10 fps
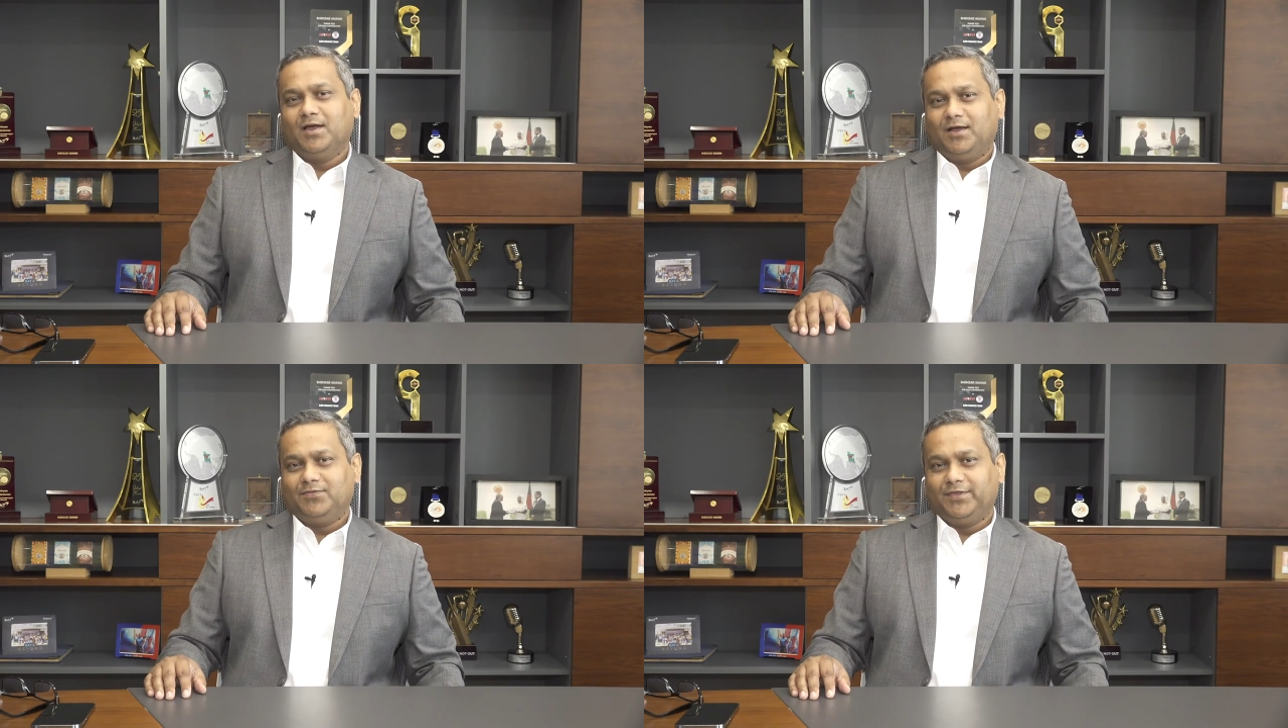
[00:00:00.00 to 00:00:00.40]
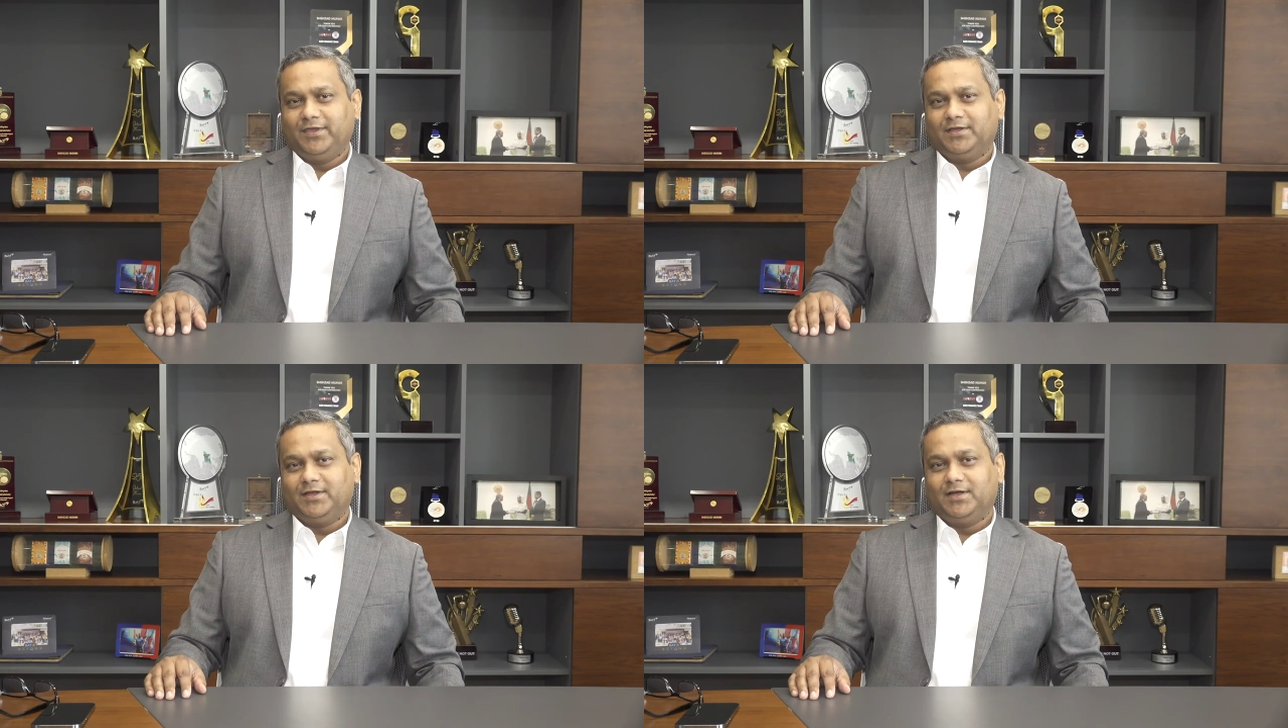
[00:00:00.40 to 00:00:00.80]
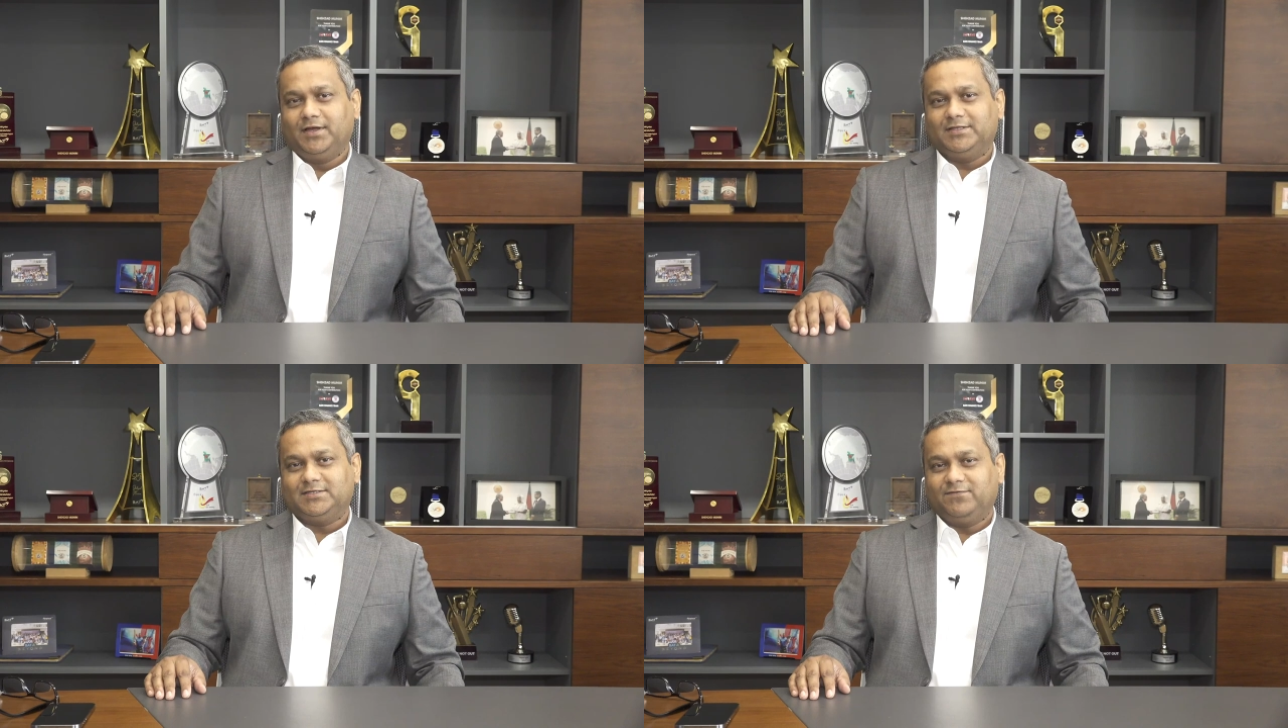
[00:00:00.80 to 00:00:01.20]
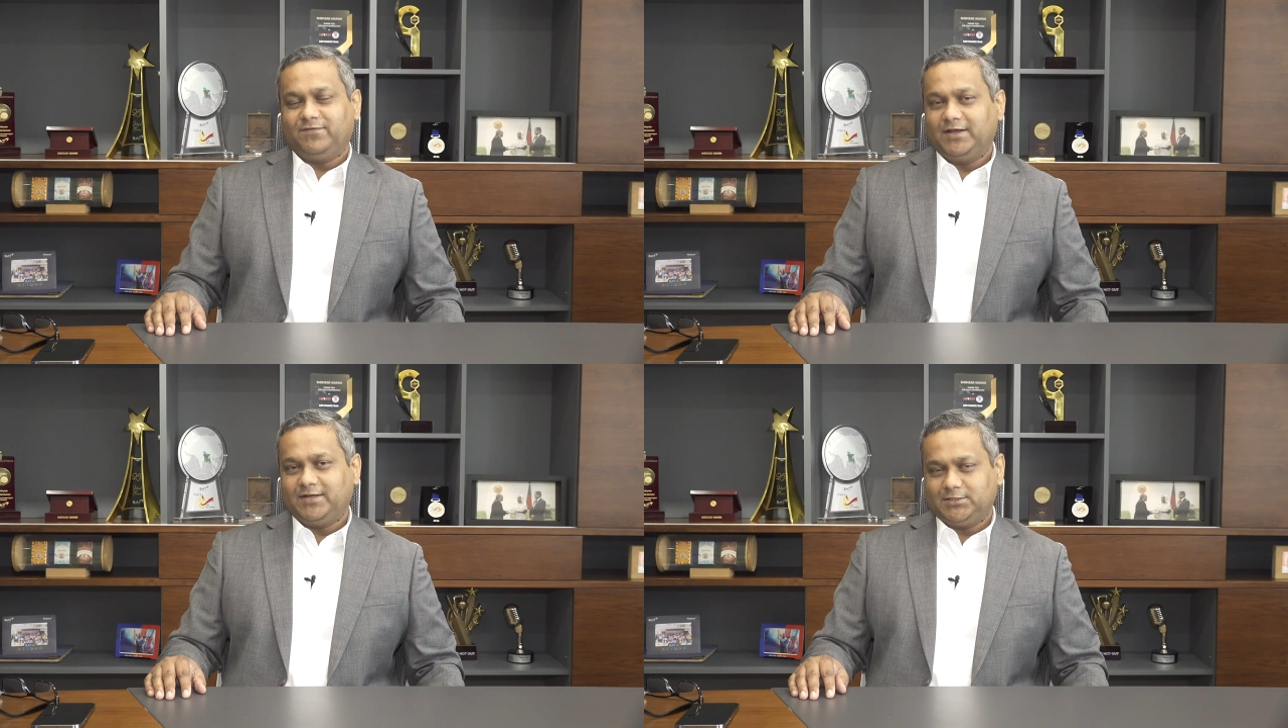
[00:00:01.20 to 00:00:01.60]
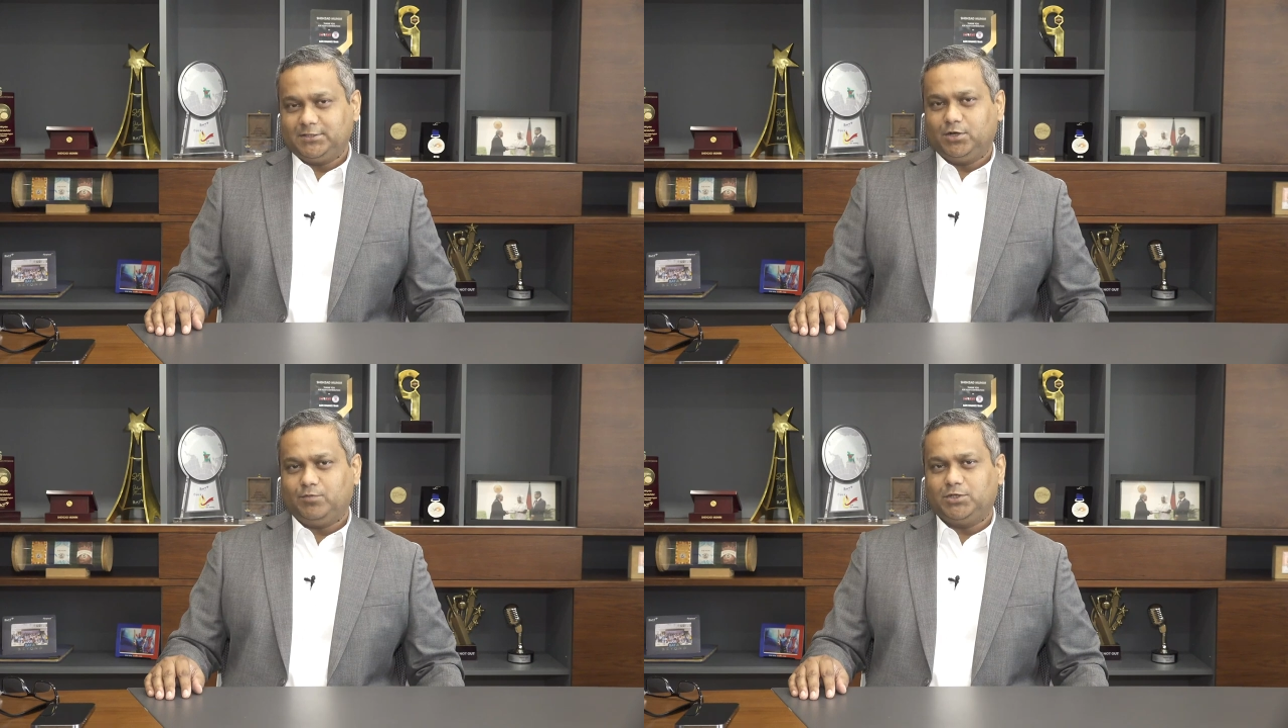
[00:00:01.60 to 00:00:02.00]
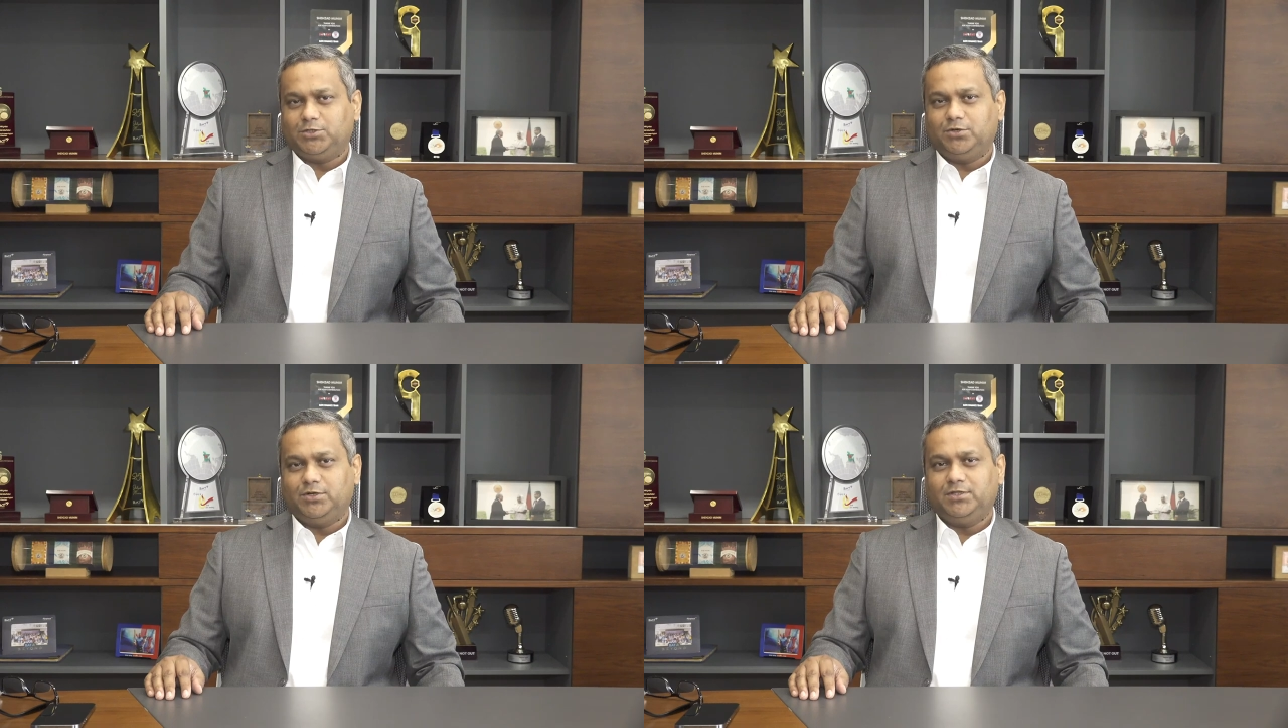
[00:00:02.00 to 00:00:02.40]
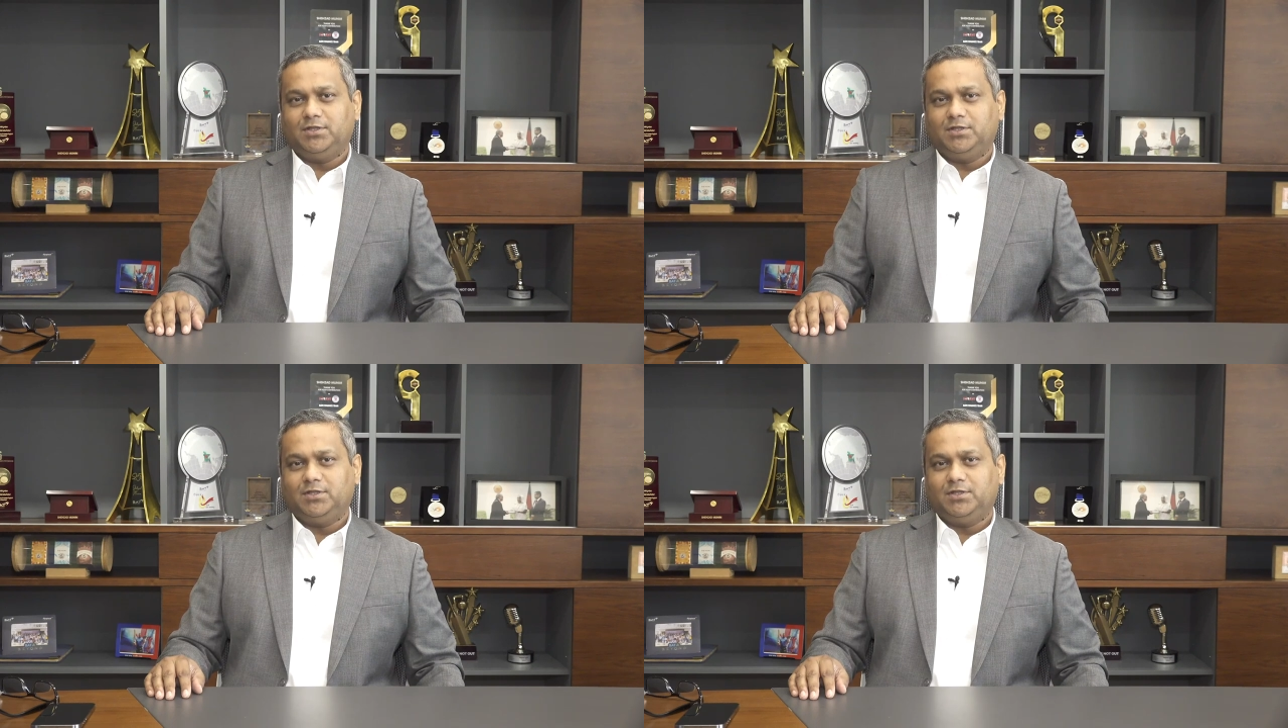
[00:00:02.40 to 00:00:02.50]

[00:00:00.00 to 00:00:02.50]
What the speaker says: I think it's a fantastic opportunity.